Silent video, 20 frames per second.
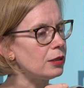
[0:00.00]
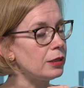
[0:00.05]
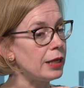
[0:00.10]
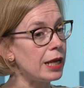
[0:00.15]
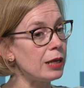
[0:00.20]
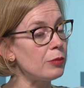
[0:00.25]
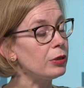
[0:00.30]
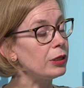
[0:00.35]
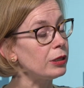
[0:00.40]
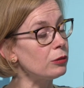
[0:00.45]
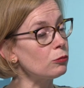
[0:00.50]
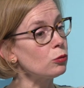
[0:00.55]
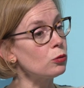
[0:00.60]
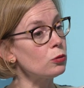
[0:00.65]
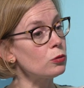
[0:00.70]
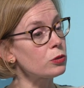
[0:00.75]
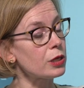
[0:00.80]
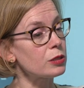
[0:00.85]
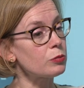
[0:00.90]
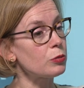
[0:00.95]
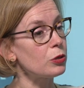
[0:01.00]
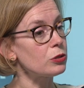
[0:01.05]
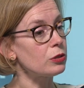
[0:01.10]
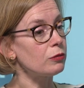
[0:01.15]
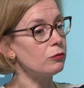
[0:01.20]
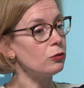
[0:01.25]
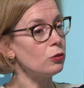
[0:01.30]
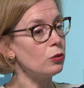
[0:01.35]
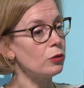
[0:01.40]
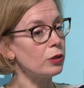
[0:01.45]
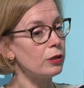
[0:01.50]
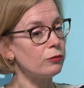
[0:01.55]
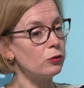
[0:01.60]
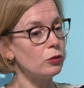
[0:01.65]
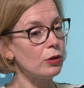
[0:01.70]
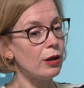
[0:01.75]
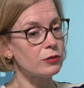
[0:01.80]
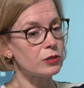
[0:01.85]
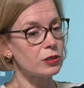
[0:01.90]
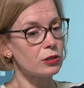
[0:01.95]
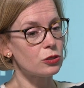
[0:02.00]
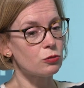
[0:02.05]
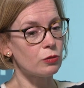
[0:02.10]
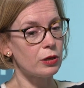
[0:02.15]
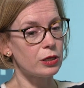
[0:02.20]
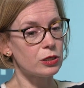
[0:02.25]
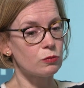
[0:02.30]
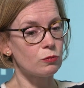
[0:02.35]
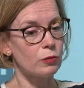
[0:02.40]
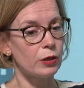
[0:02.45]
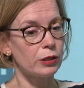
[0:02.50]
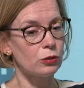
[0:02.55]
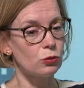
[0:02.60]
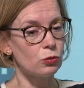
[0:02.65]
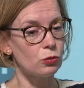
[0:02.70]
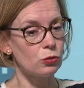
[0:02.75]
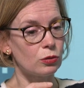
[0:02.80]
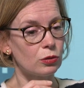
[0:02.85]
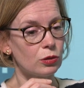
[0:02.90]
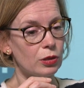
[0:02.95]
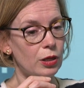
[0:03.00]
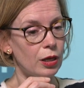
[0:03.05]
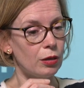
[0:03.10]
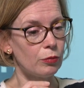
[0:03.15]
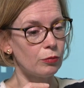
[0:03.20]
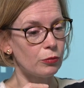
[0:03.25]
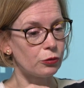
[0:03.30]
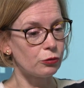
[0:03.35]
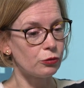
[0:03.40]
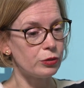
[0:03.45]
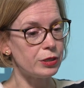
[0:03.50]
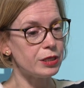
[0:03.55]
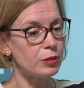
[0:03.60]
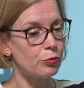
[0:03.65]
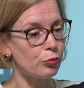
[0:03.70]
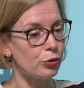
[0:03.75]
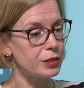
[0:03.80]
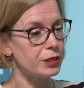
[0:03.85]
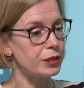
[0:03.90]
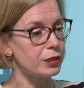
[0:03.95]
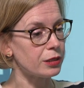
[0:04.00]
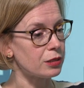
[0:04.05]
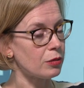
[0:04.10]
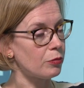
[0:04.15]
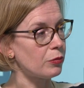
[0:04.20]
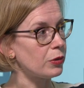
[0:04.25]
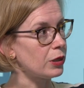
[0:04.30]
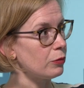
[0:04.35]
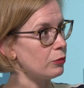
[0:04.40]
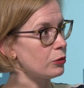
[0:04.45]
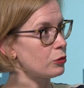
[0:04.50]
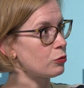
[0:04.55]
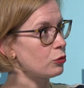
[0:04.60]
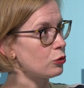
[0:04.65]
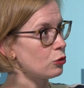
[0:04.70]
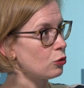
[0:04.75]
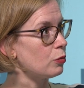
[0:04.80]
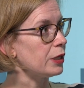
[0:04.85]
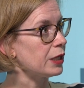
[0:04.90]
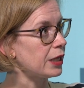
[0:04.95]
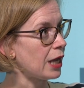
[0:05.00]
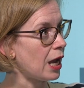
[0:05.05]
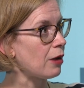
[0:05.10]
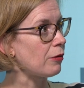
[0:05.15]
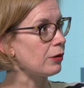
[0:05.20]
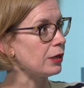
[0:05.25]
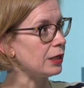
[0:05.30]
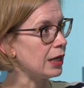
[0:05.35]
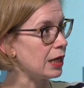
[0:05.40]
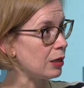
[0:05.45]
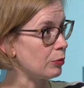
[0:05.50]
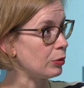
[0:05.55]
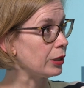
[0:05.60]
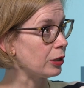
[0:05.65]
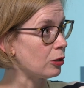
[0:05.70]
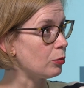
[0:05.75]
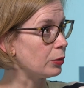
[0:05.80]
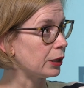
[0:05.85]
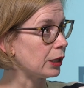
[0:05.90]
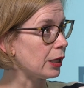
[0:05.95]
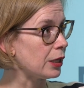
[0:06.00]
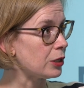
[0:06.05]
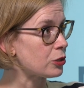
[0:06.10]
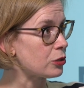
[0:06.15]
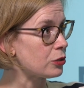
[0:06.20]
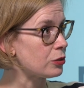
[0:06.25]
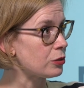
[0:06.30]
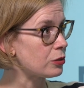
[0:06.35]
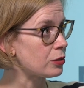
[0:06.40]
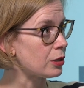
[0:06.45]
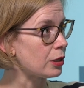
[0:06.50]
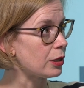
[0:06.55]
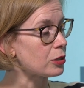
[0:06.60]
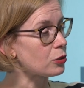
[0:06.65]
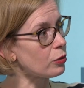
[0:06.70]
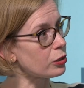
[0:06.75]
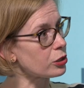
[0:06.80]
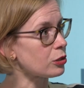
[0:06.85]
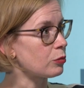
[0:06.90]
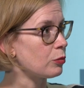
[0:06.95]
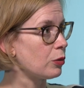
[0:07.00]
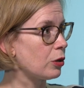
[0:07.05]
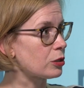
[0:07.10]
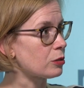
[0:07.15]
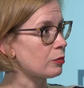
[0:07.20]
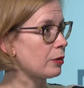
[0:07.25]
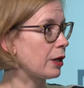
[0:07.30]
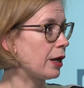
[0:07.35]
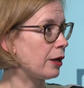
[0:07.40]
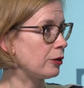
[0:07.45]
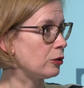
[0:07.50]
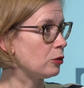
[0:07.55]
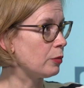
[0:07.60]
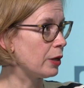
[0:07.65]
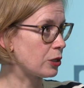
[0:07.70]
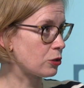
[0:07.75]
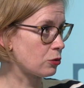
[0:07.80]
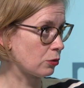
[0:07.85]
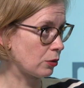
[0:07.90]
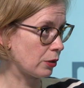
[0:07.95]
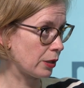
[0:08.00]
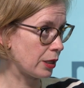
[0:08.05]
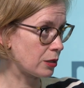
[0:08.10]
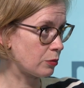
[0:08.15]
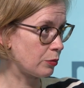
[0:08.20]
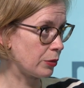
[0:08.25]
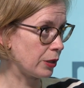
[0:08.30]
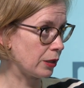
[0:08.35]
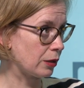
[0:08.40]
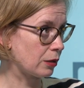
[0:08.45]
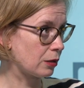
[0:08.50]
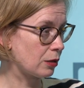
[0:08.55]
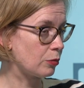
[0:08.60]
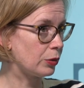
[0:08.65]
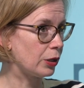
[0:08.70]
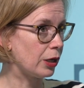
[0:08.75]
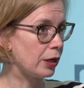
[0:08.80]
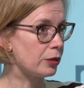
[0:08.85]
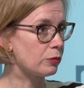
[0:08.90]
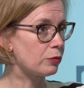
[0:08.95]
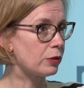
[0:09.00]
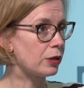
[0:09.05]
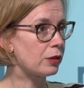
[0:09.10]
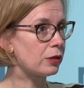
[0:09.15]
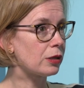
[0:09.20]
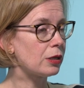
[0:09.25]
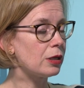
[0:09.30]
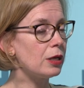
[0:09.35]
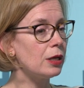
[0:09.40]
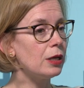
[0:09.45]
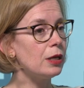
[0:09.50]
Labelling rules, I suppose if you have a situation where you're 3D printing something which would normally carry labelling obligations, then there's question marks about how you make sure that that's being complied with.